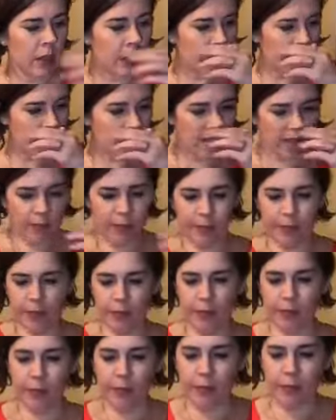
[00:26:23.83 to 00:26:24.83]

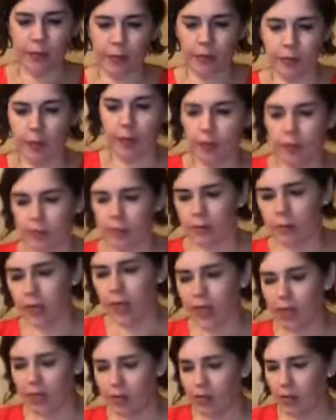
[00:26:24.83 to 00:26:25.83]

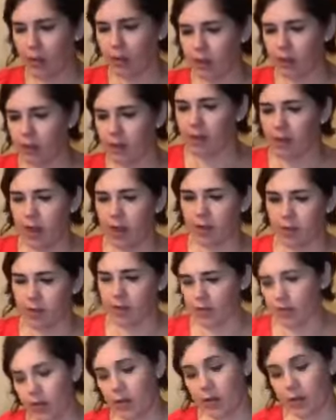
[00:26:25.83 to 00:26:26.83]
I do like the
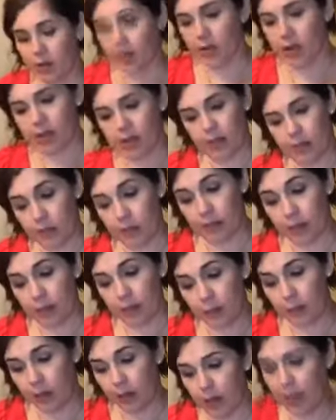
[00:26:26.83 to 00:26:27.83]
sliders, though. I think that's
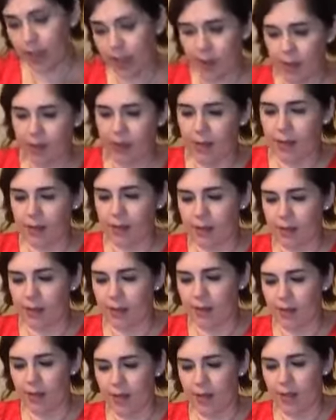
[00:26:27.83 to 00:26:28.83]
really pretty. And then
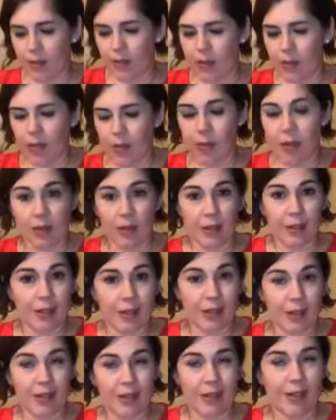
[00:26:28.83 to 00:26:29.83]
they could play with it a
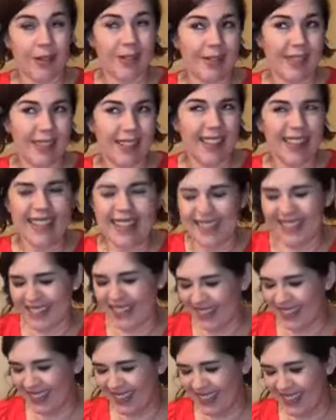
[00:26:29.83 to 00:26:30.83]
little too.
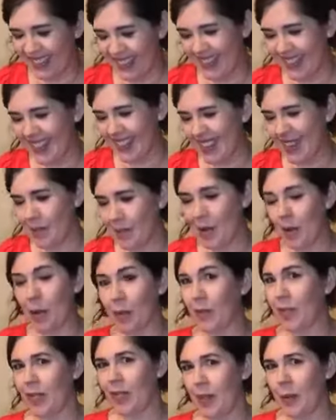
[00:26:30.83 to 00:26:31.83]
But
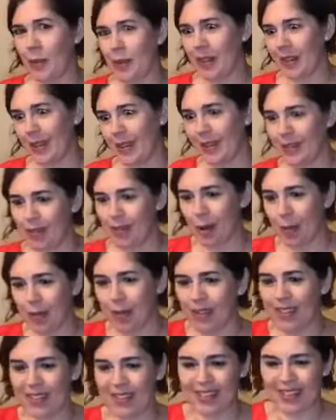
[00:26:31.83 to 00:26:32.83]
hopefully they wouldn't get in
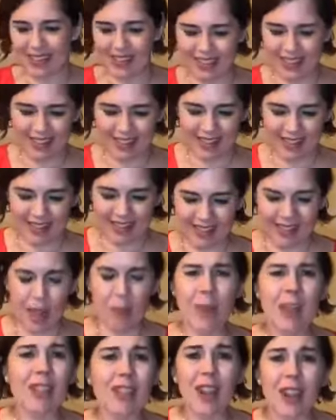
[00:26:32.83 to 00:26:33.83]
trouble.
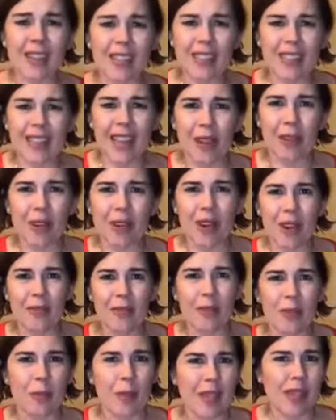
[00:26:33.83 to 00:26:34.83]
Am I talking loud
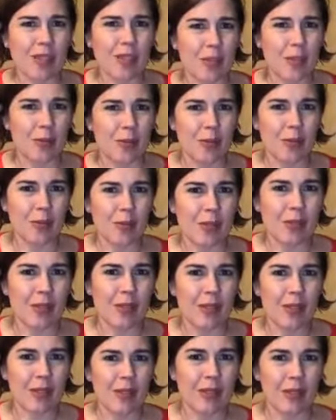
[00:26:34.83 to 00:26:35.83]
enough, or am I too?
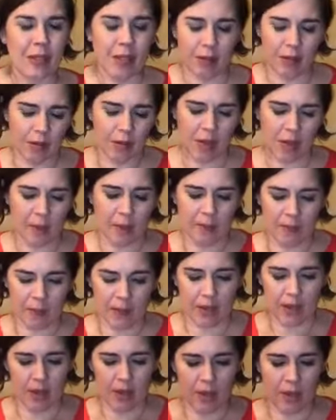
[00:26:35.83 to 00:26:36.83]
Okay.
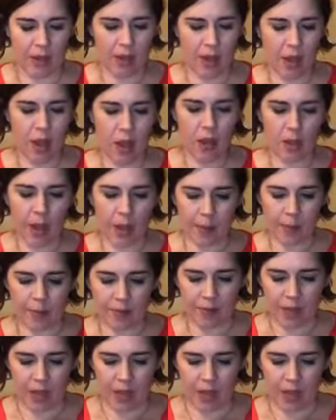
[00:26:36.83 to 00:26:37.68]
Okay.